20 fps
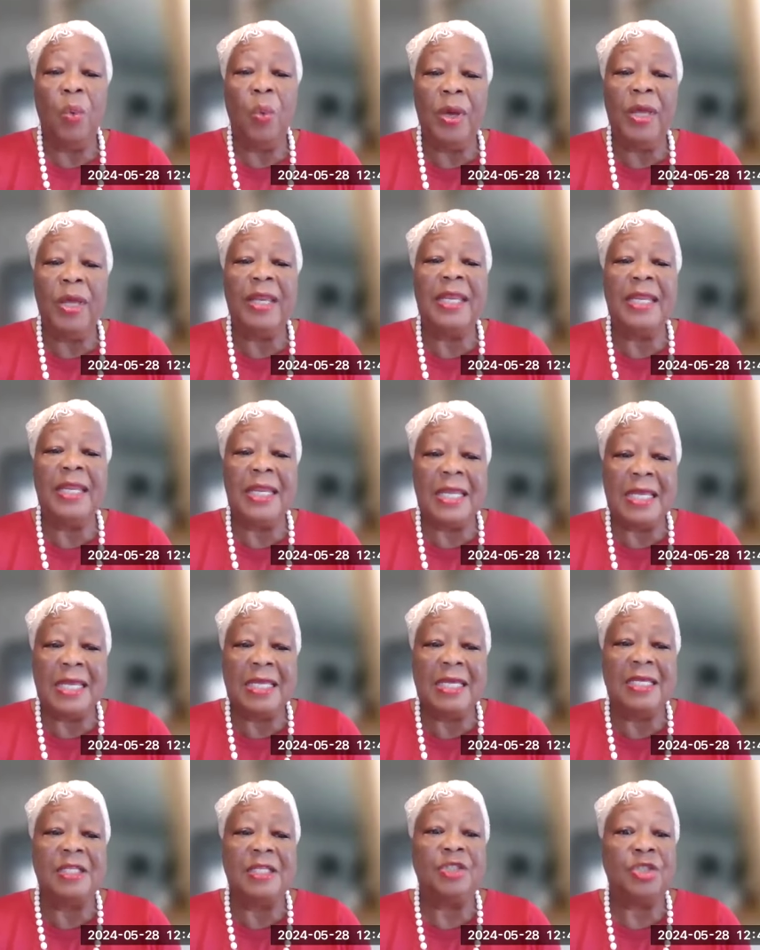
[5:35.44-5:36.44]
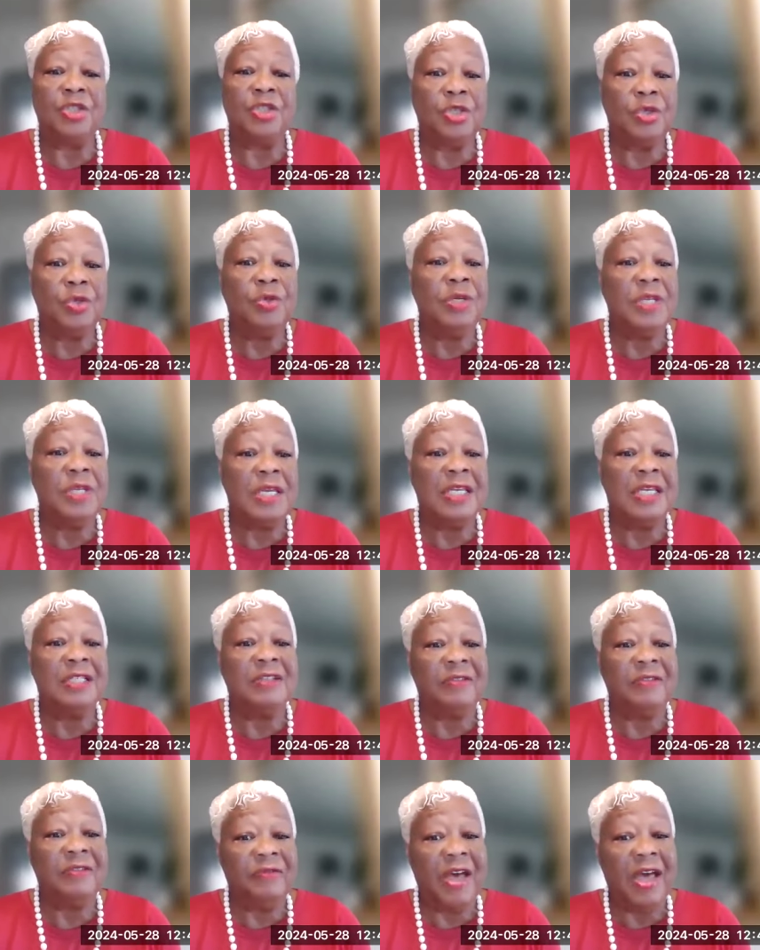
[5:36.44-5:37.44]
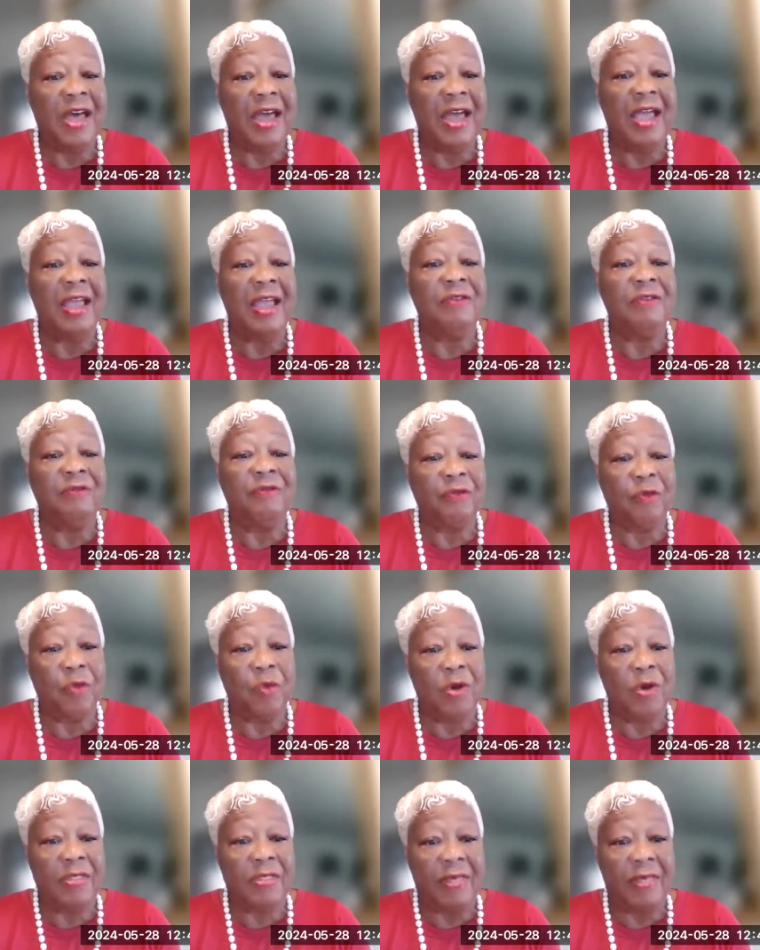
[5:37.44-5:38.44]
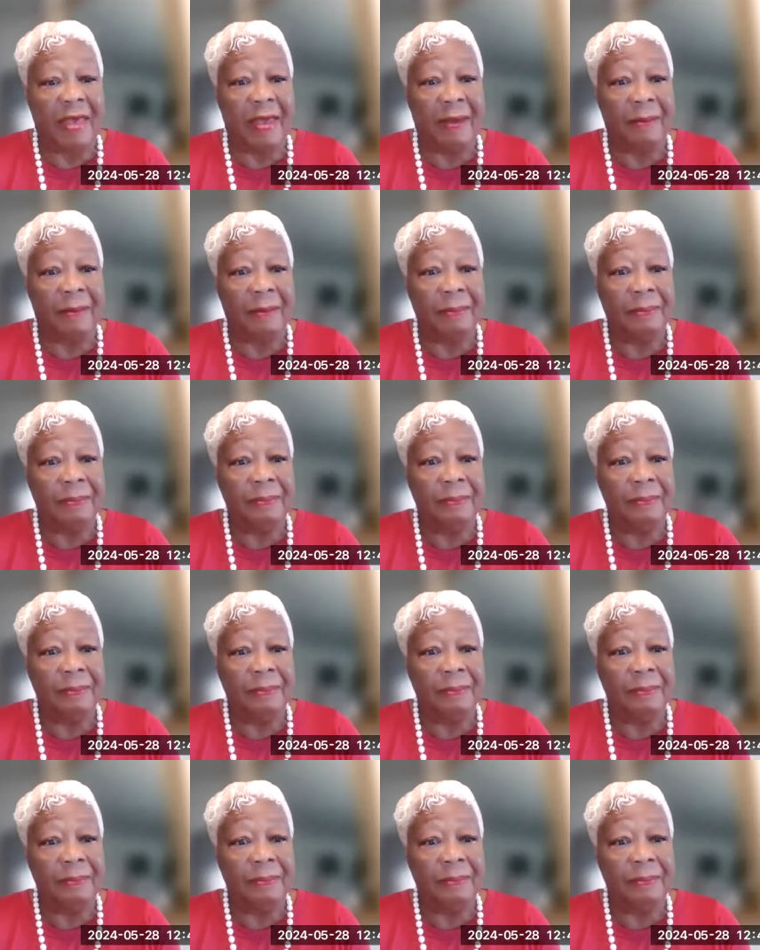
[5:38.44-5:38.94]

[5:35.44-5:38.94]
what it is you need to find for them.